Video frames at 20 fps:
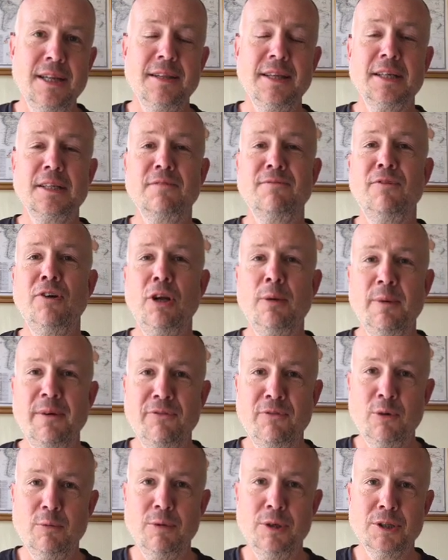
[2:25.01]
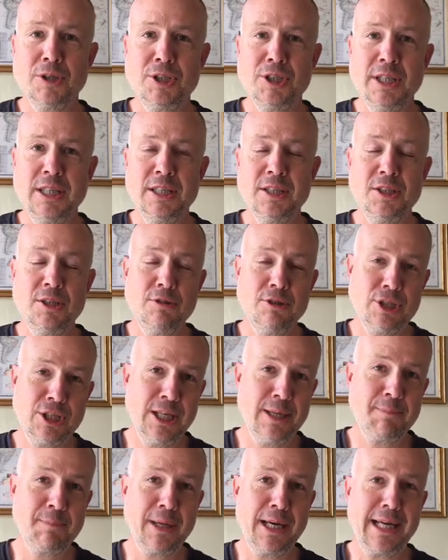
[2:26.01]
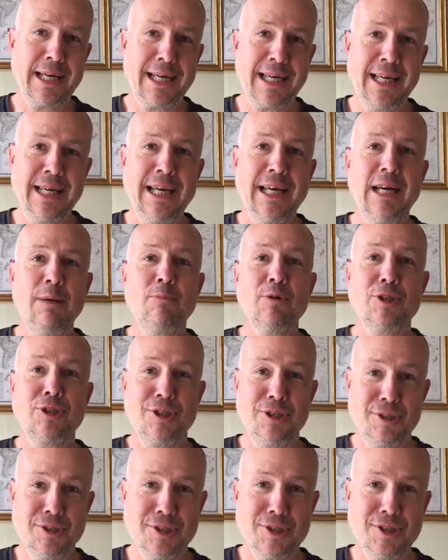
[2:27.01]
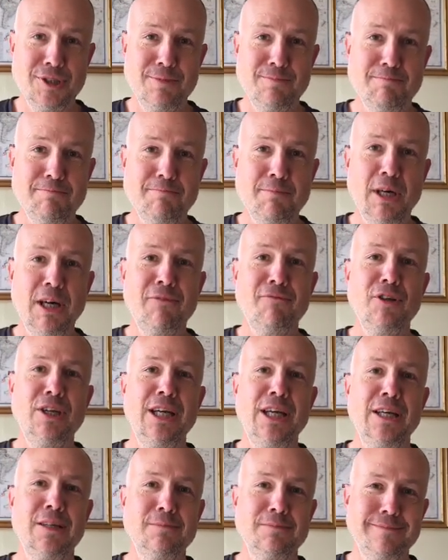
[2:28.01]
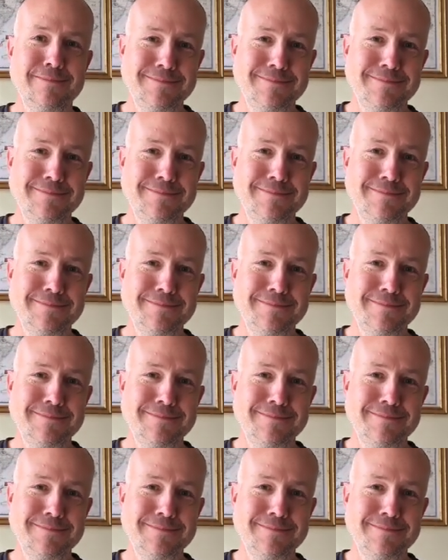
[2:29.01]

Thanks very much for watching. Do check back, and we'll see you soon. Bye for now.